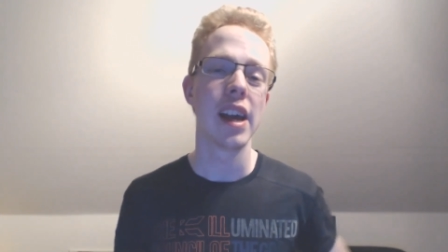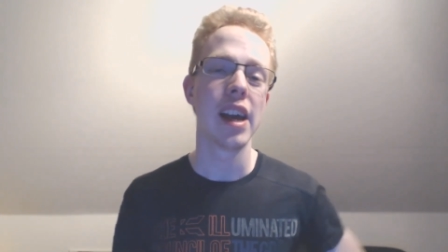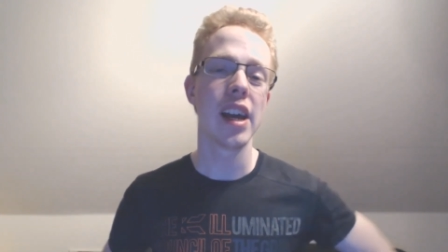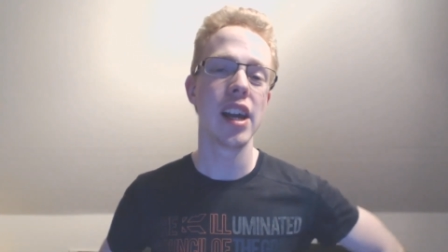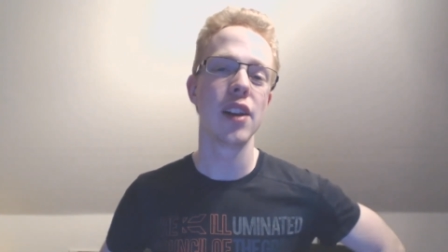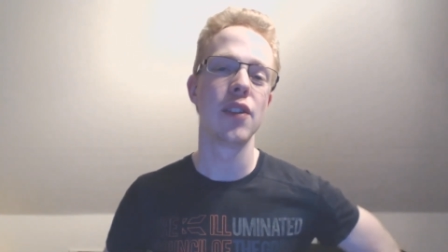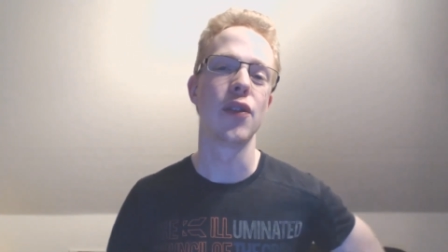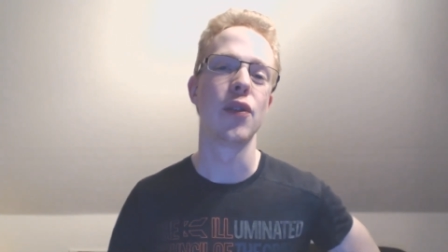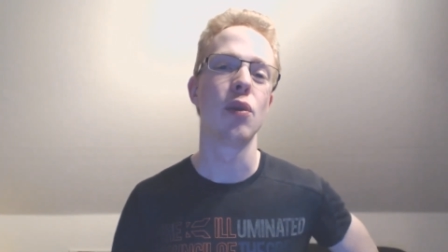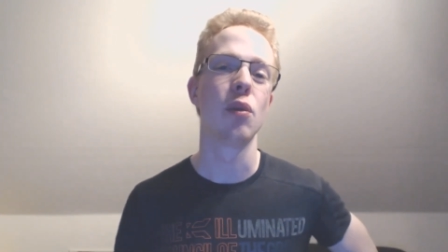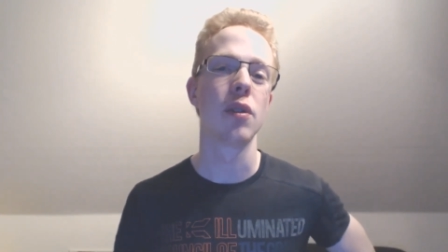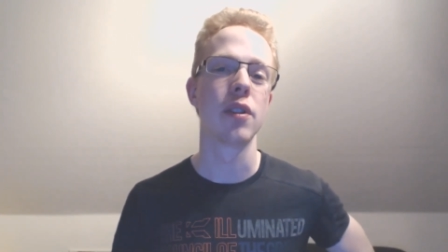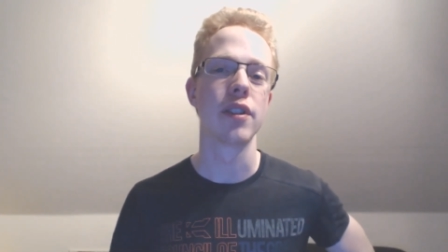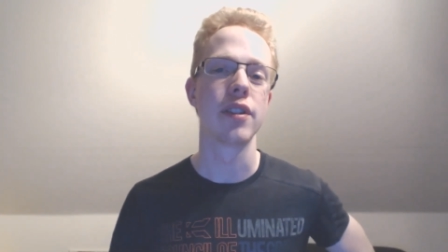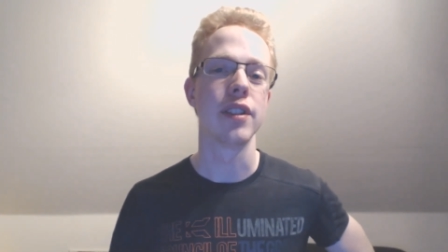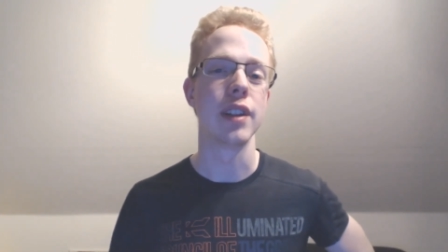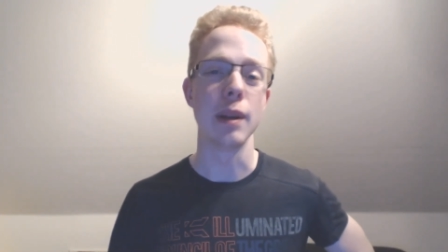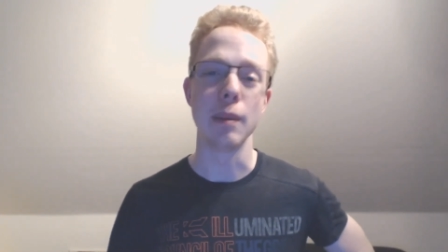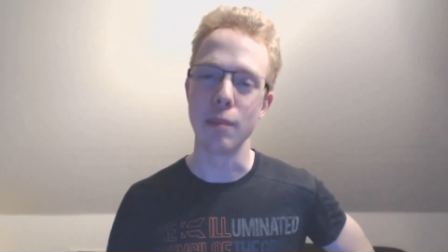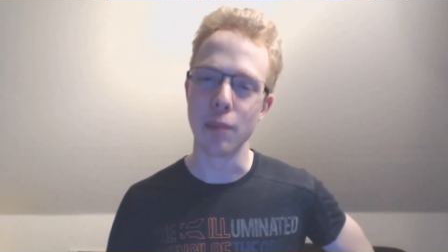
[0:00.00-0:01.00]
And if you want
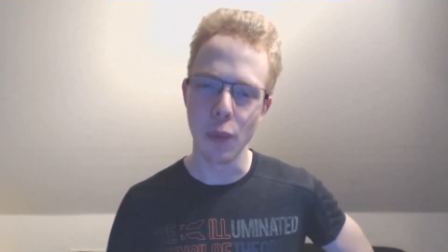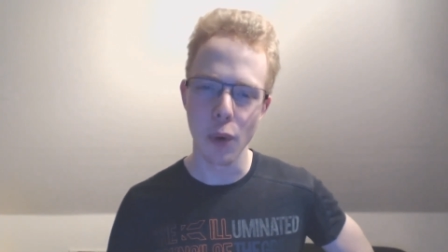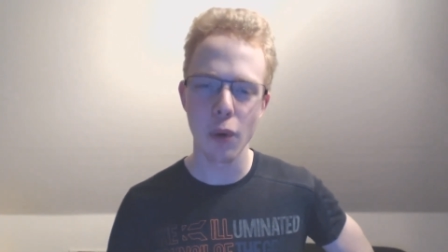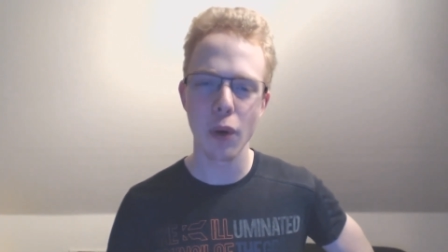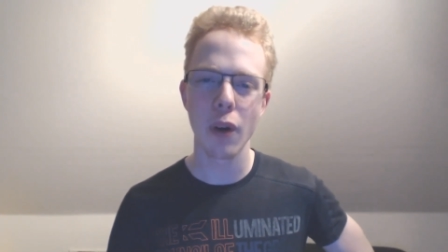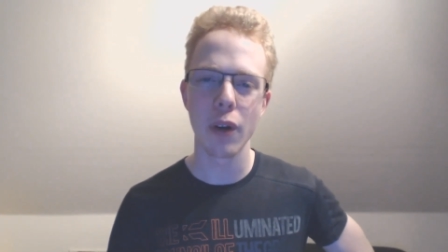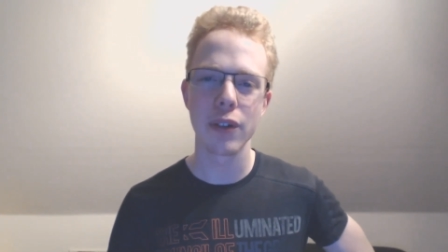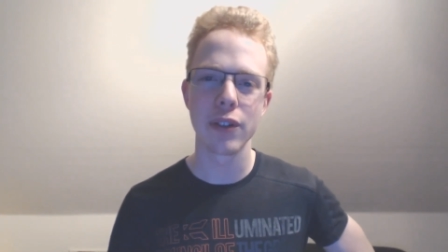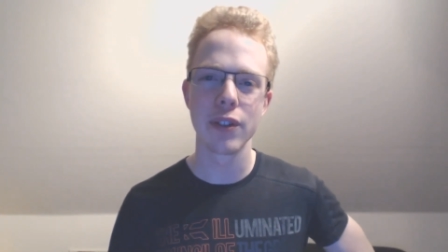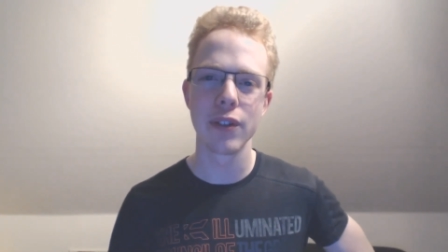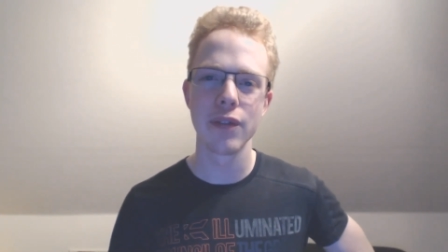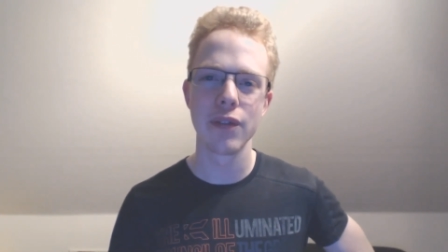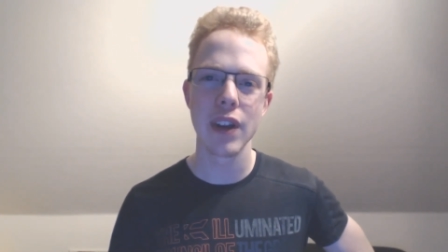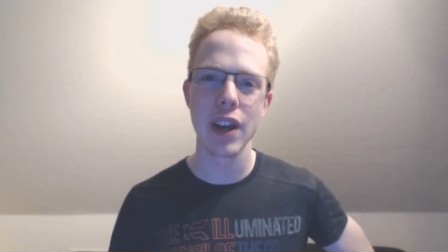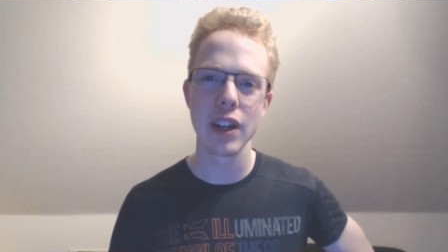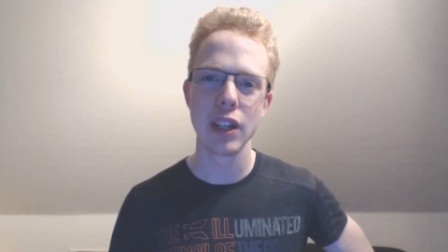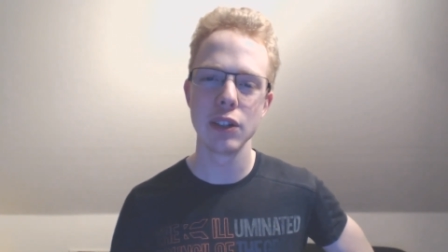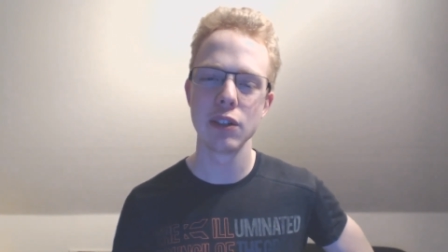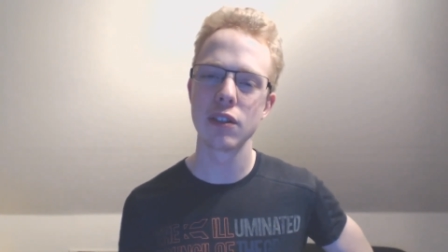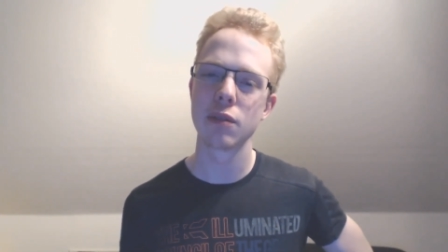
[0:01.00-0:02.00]
to see more awesome
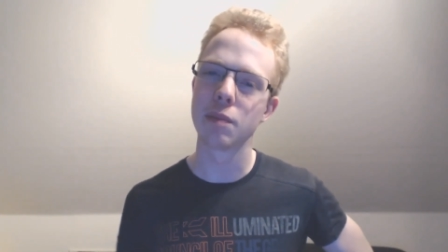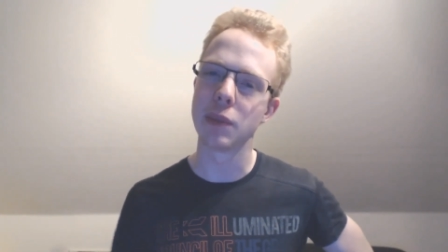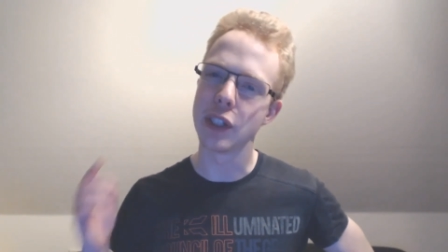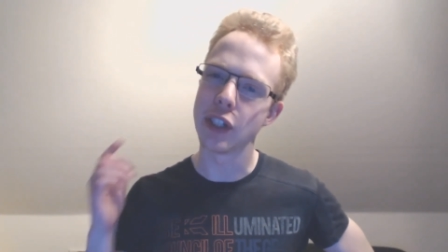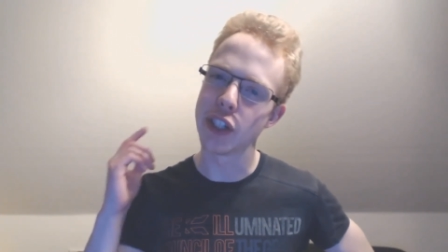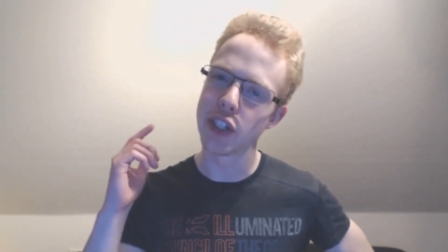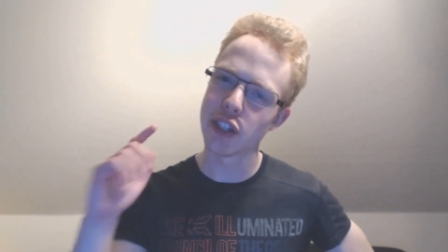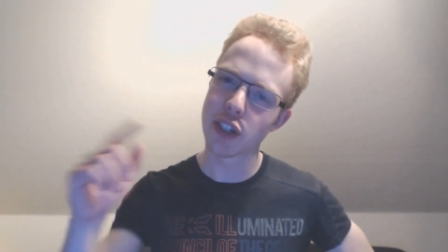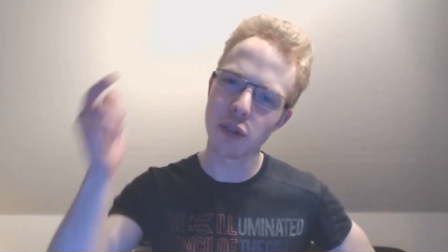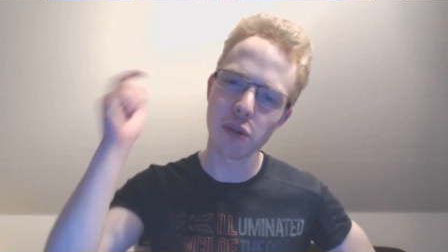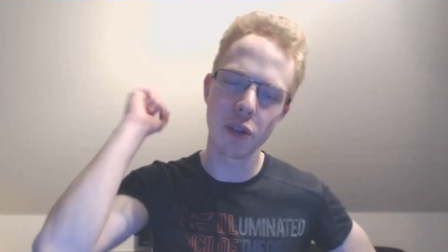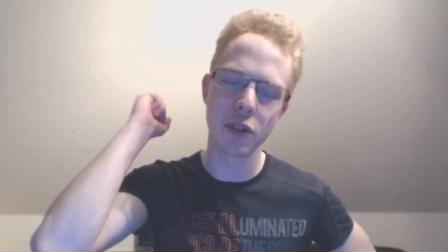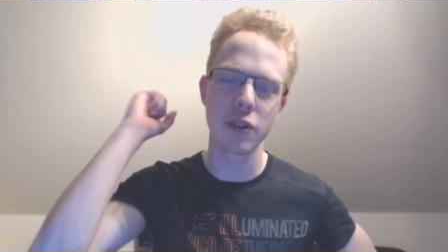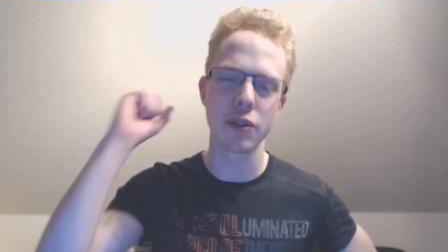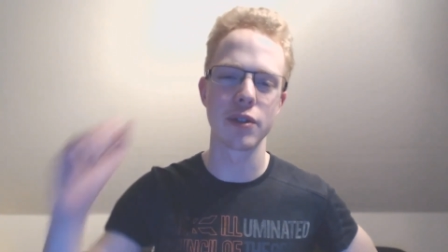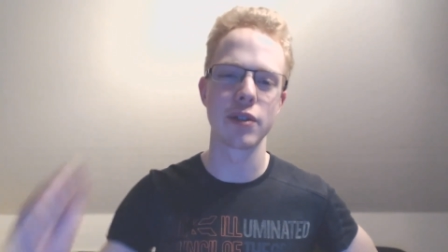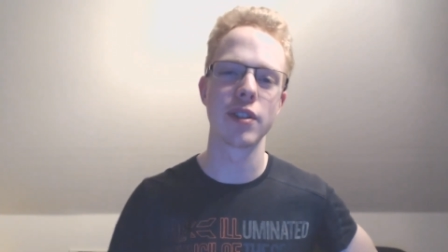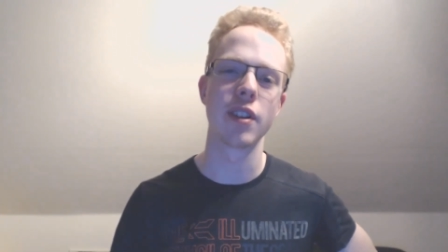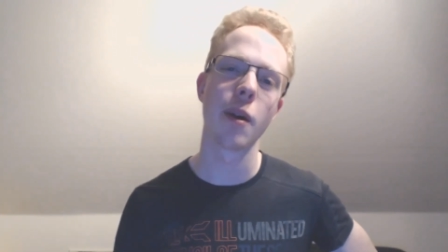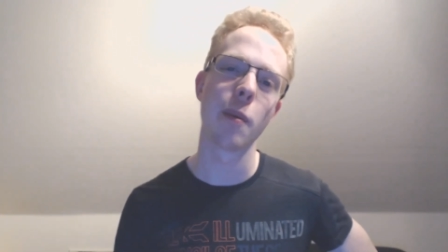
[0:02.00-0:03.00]
videos, be sure
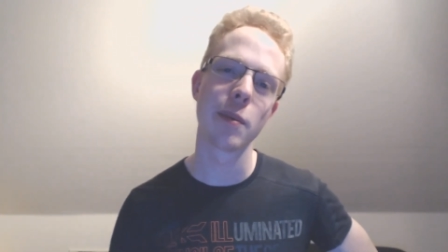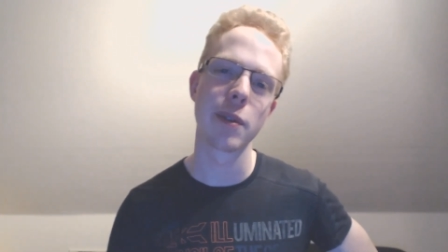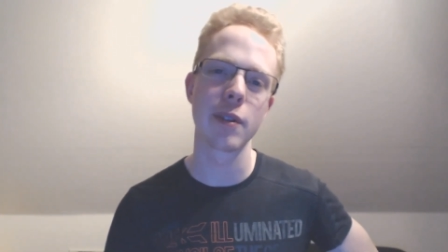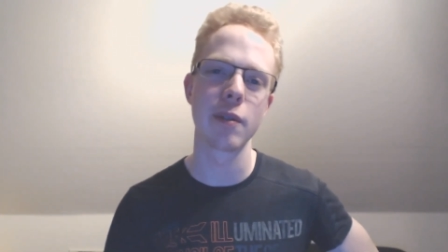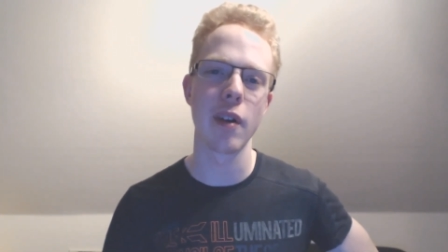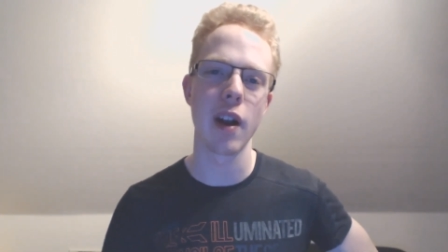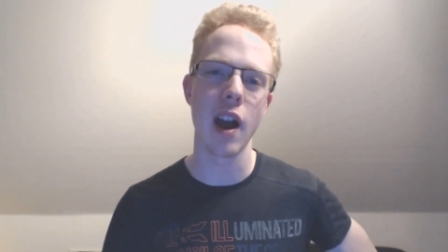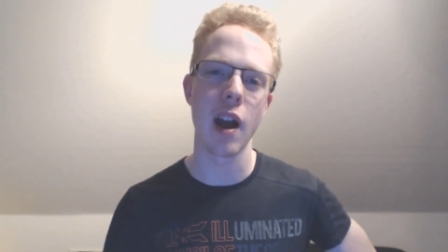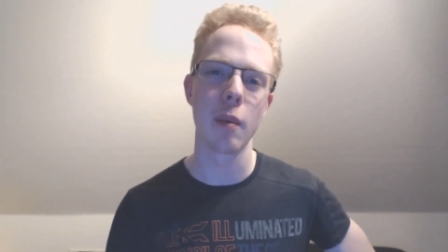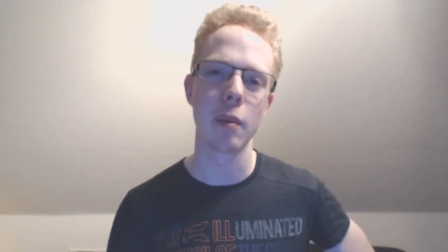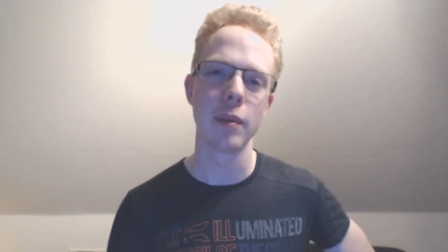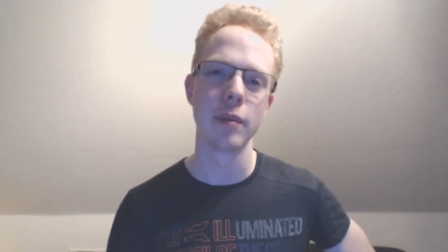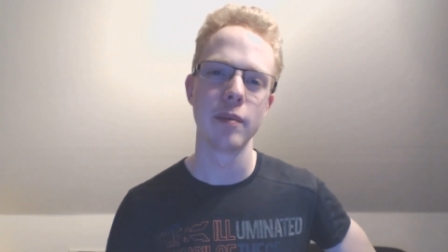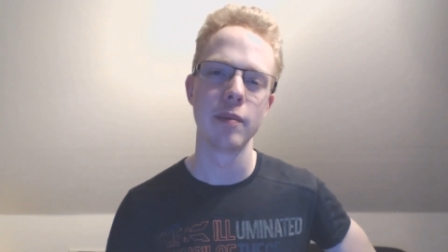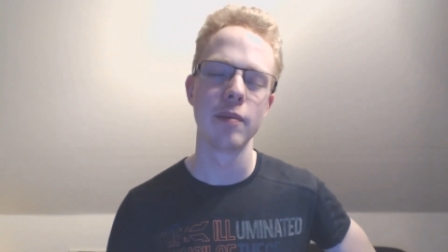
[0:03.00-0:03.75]
to subscribe.